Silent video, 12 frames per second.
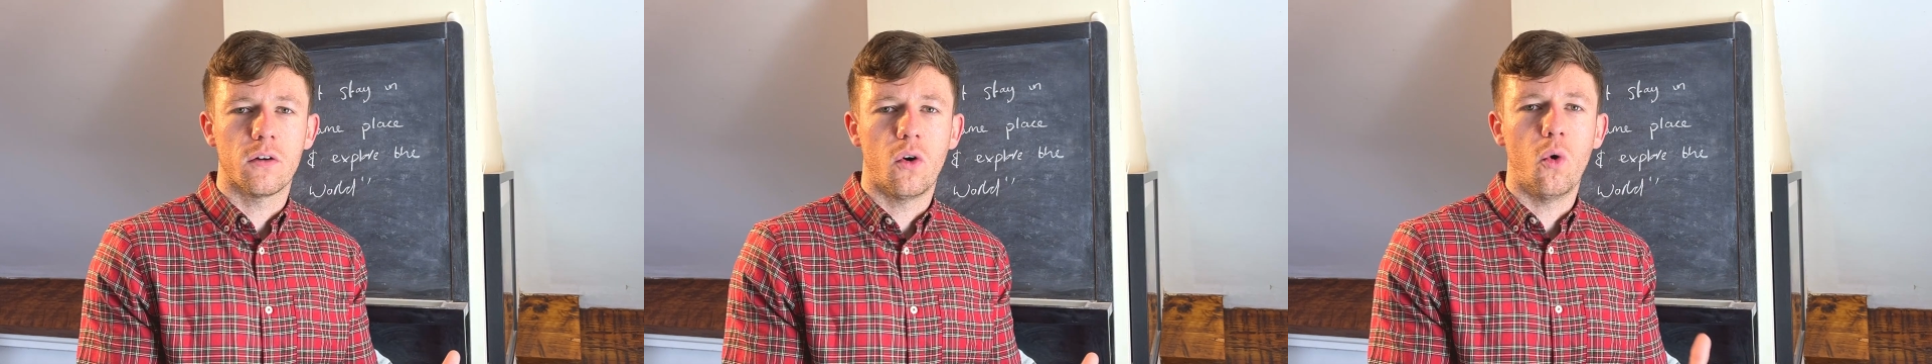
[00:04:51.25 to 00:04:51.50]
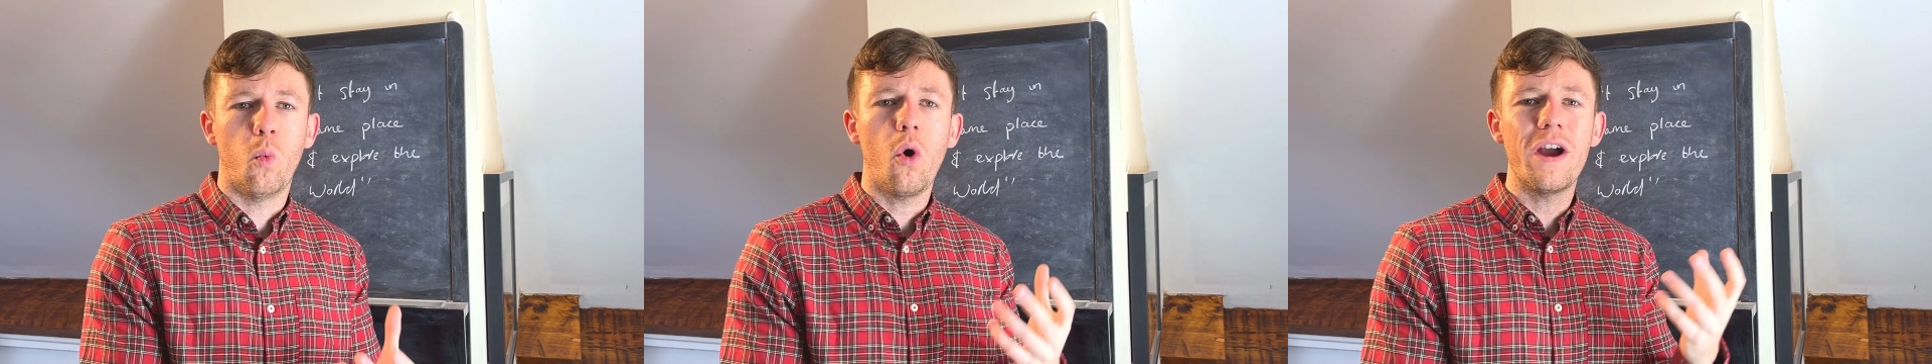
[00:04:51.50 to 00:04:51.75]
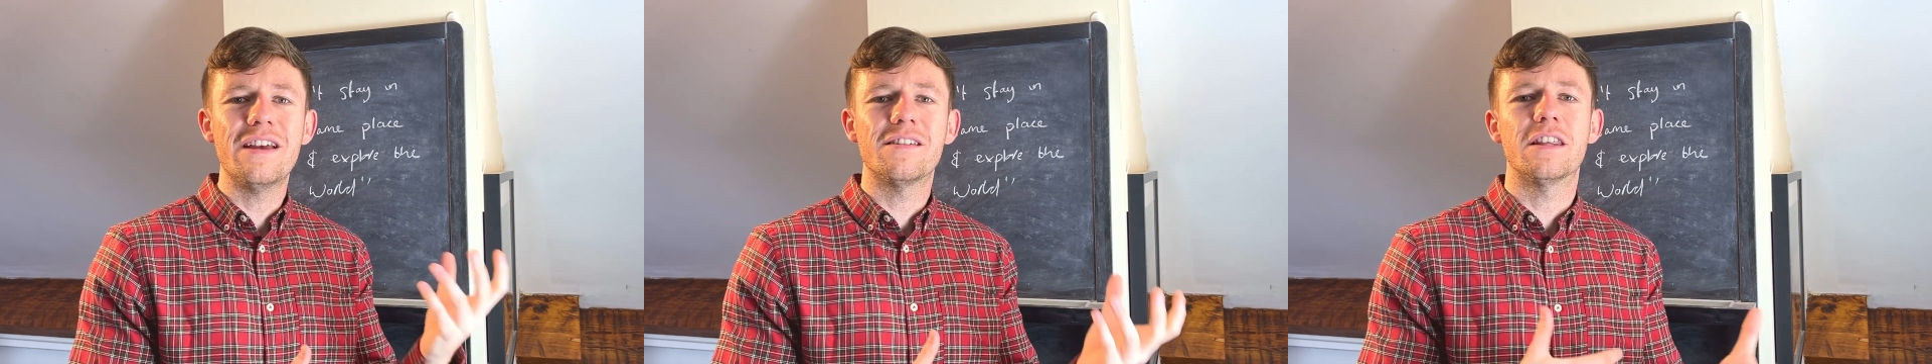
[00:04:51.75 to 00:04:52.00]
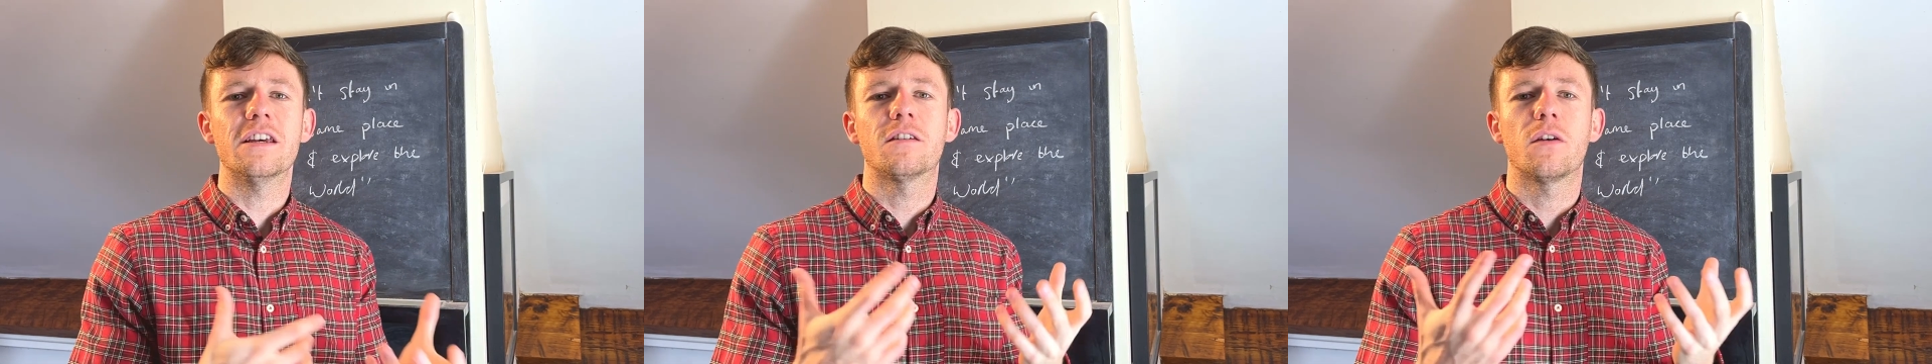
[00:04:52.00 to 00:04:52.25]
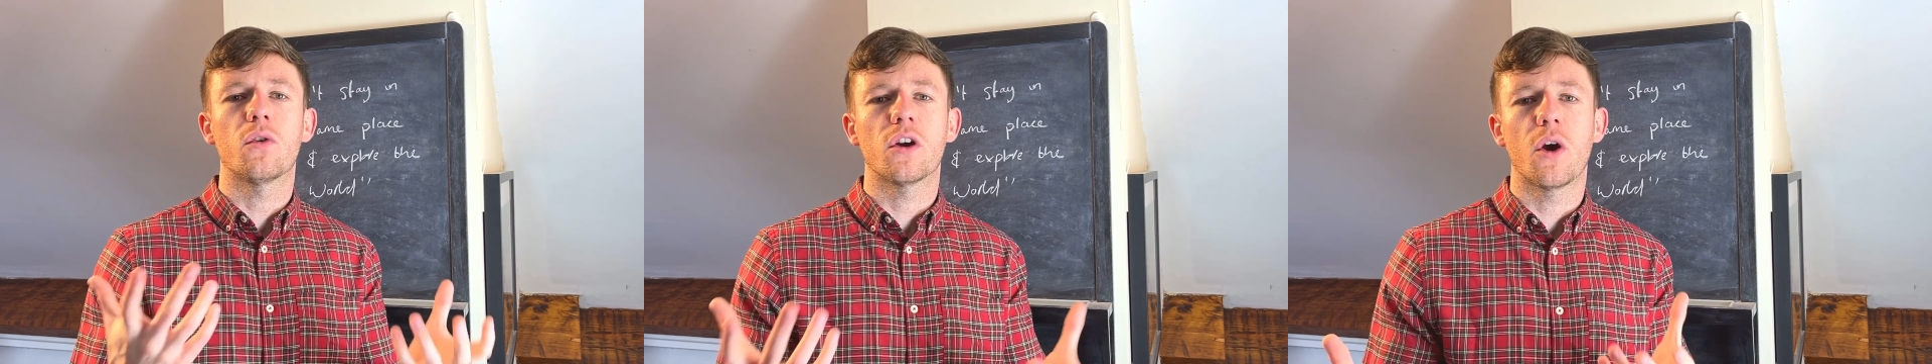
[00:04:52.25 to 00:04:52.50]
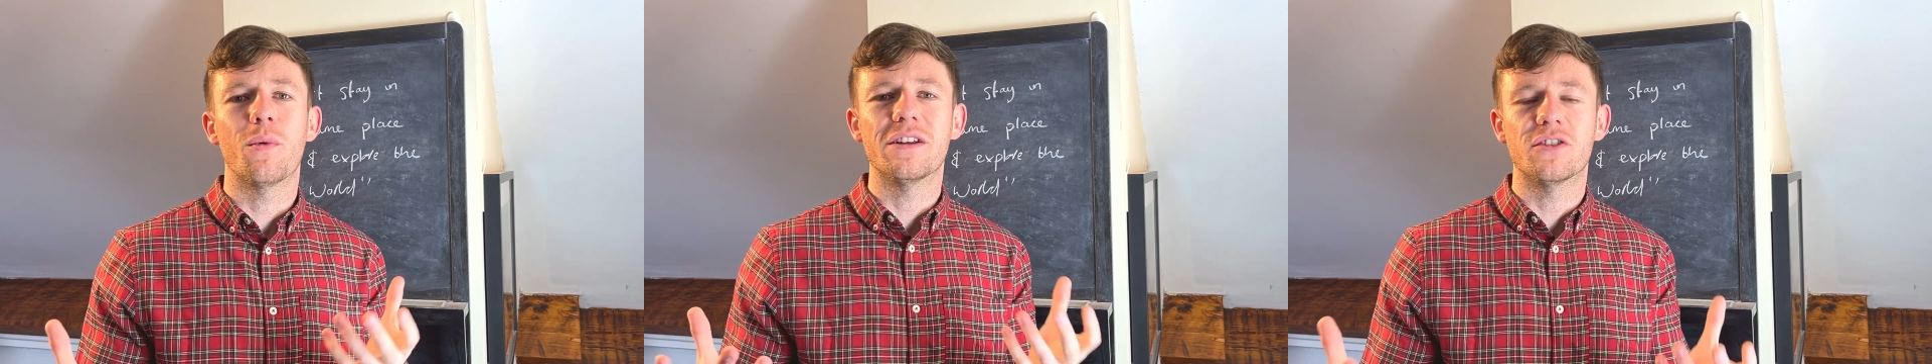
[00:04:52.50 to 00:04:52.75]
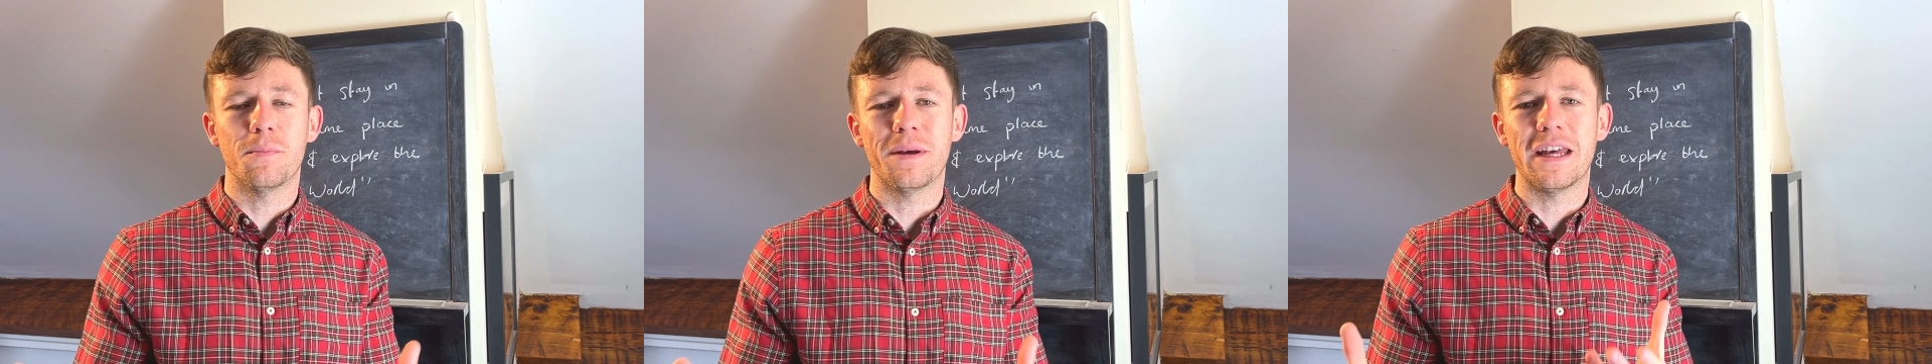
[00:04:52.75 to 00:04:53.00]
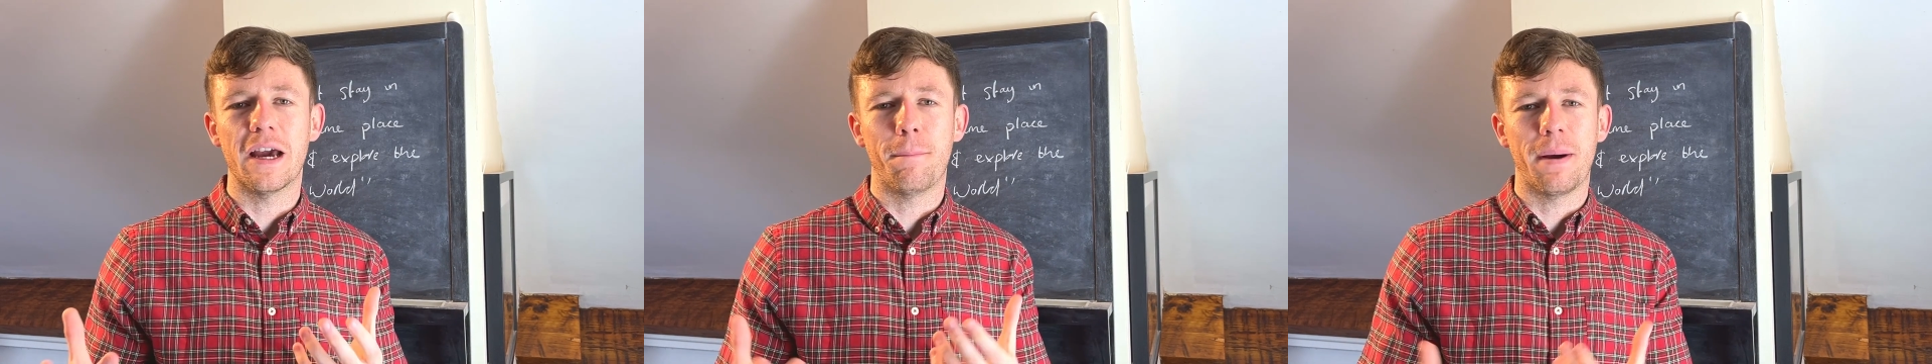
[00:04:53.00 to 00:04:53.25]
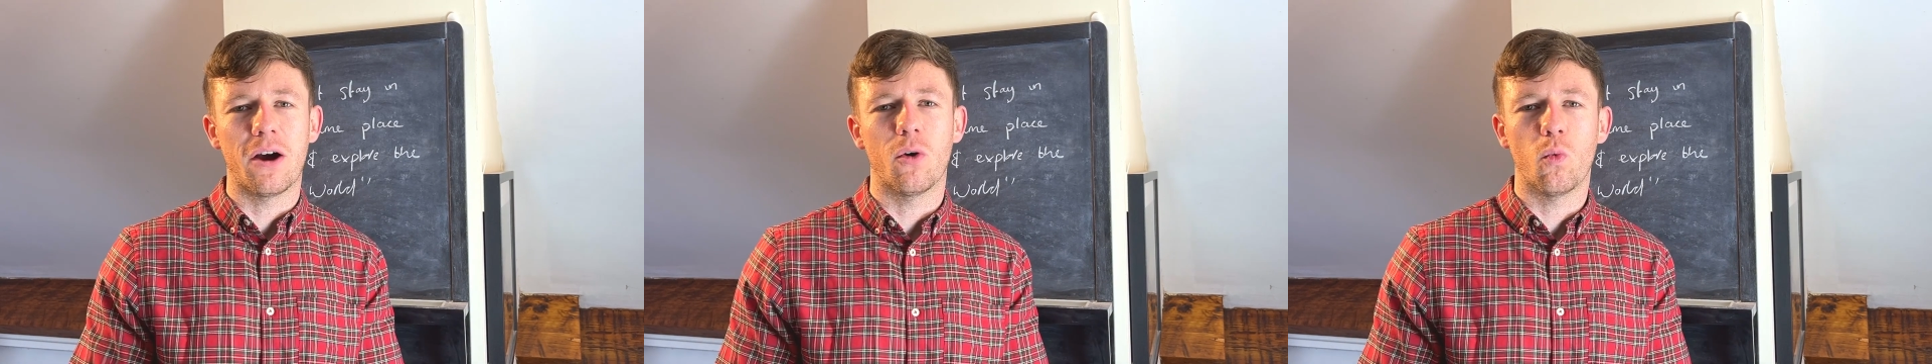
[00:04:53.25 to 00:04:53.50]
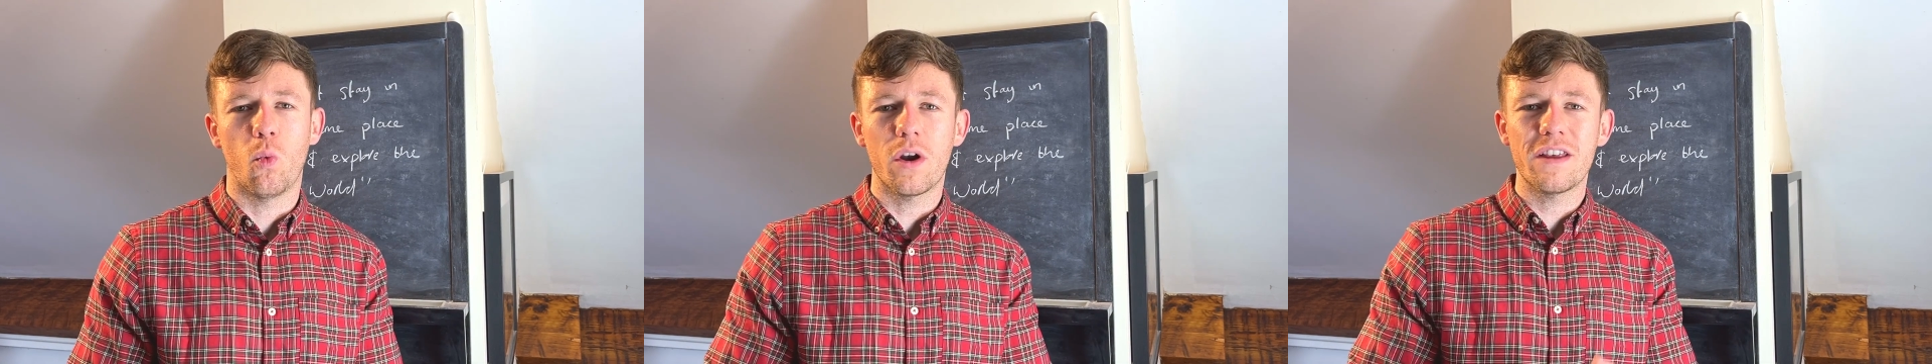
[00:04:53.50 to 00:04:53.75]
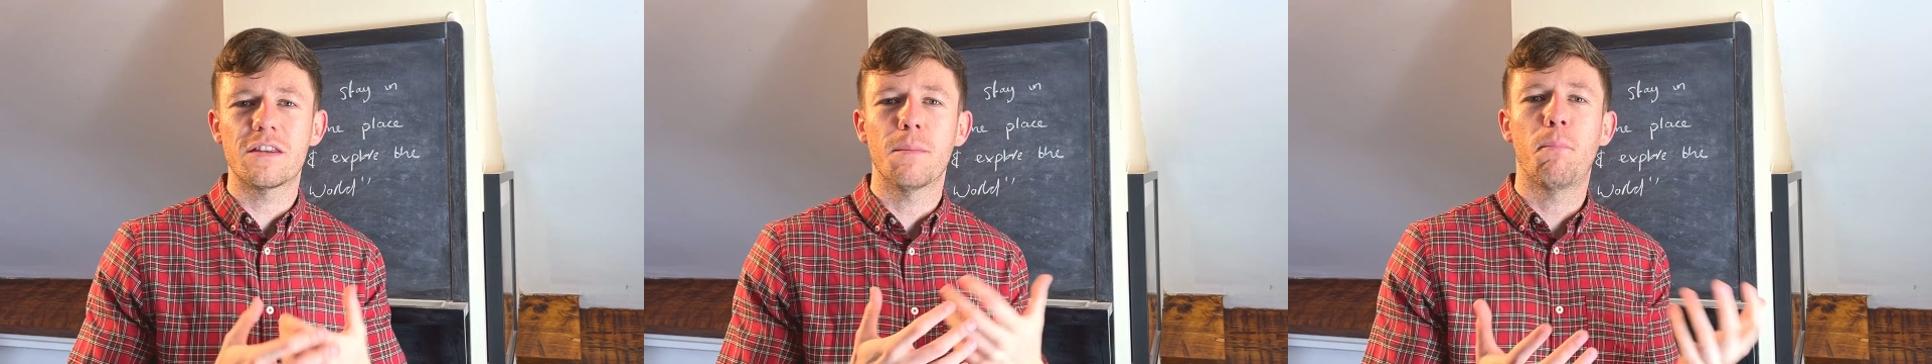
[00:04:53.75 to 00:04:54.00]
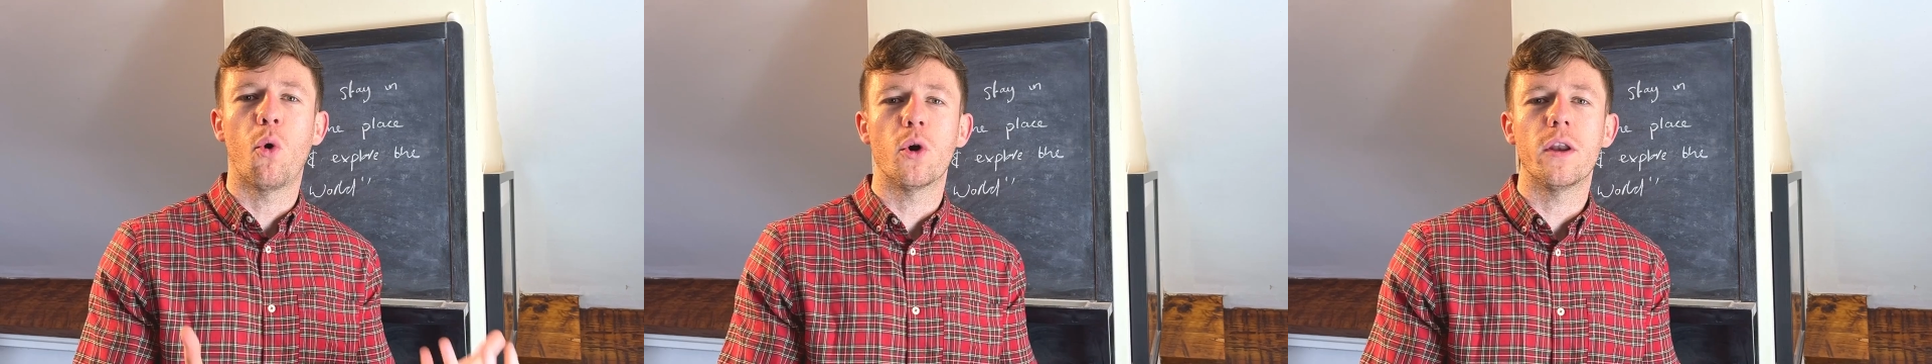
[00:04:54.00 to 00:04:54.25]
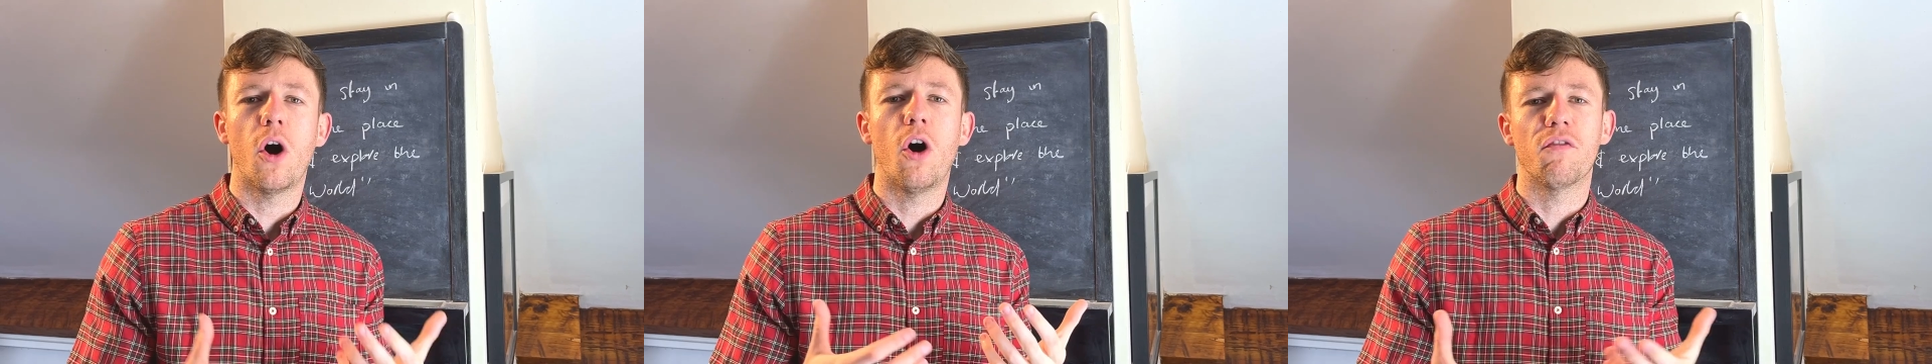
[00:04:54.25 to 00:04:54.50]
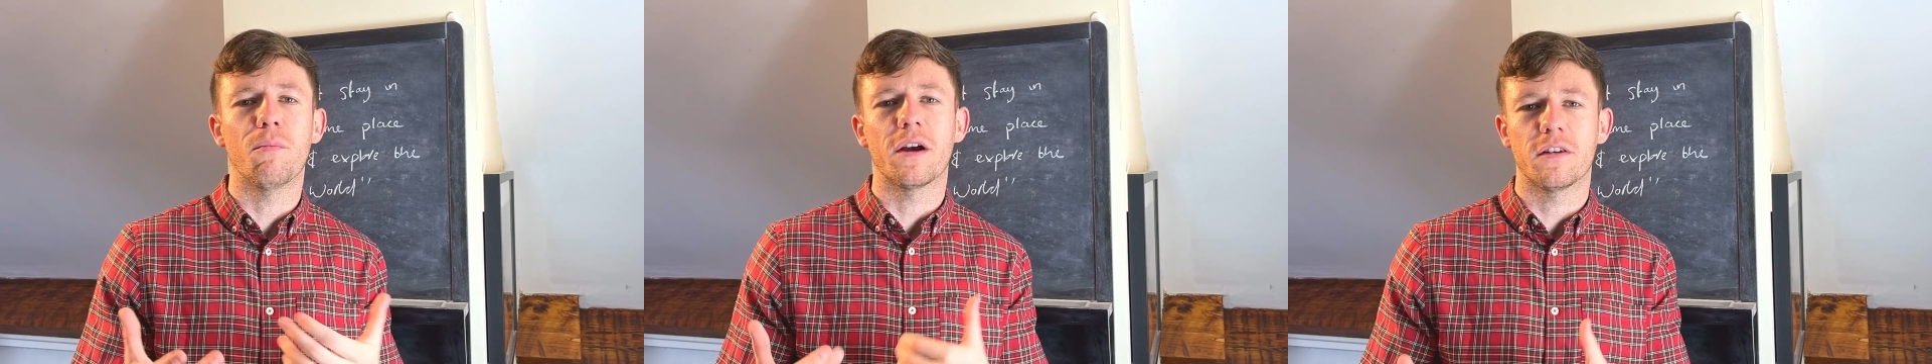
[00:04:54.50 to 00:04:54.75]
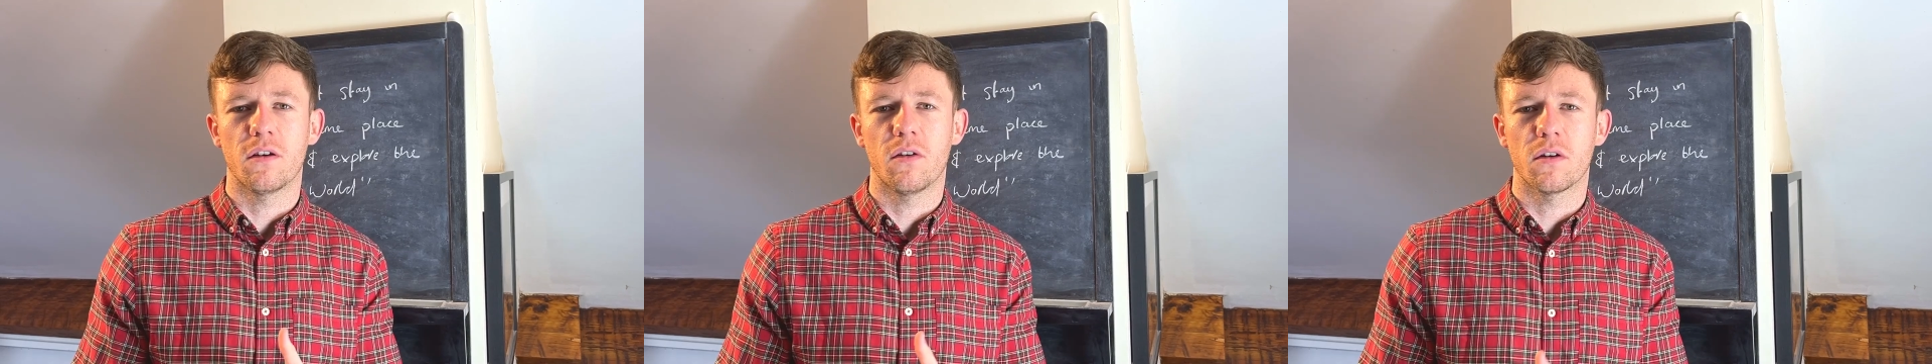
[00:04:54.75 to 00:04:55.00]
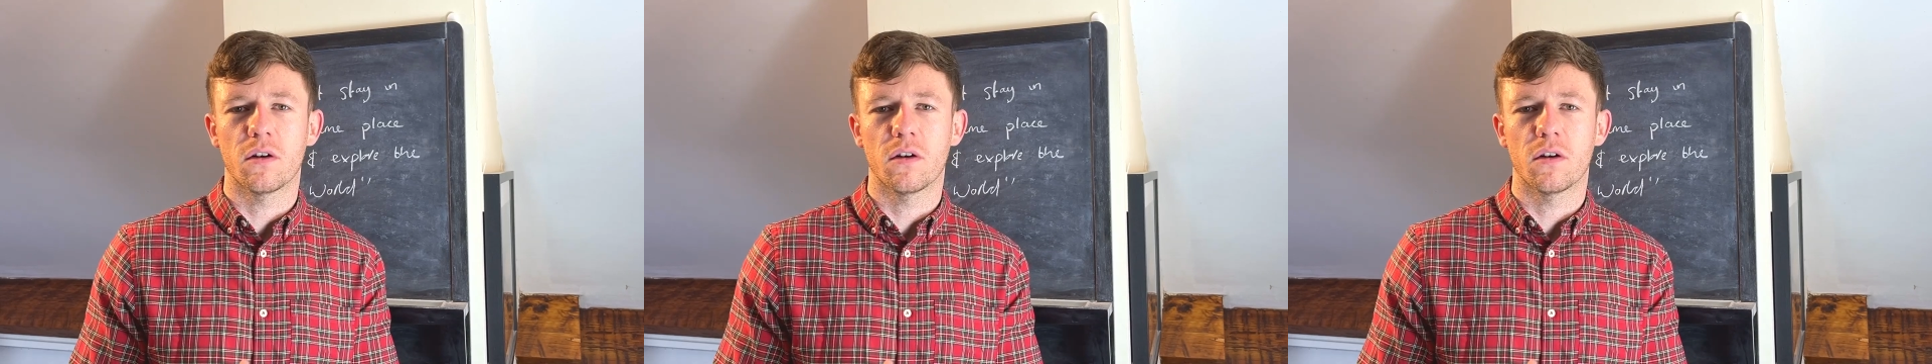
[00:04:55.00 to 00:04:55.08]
Or what is this song going to be about? What is the point of my song?